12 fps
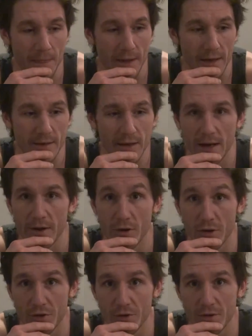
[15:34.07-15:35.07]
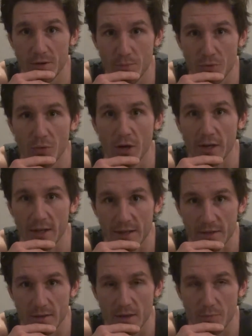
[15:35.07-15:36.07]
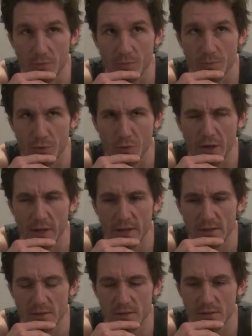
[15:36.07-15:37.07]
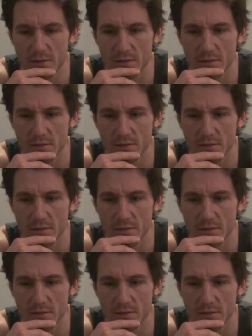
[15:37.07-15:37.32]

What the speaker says: And then I ordered the Puracleanse